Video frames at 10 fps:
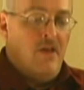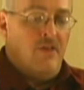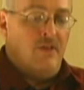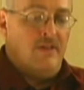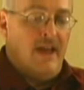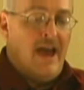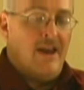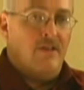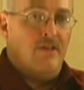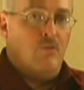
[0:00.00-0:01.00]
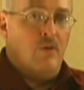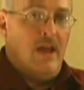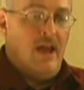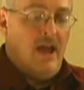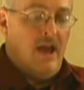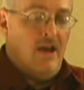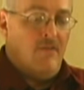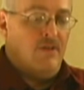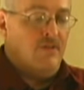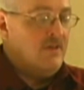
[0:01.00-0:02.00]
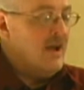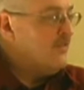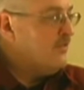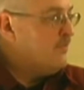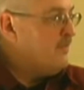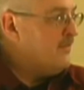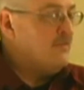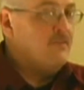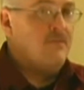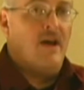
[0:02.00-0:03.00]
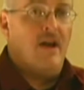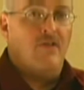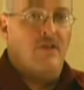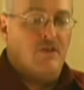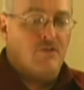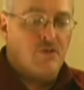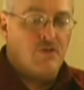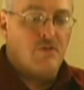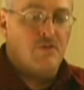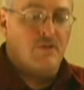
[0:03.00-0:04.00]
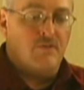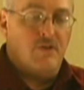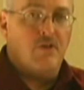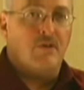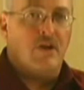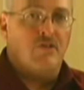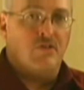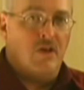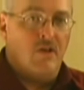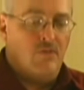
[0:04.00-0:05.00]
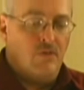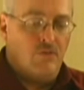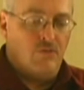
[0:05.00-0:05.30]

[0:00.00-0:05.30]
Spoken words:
The data that we have does not specify the internal configuration of those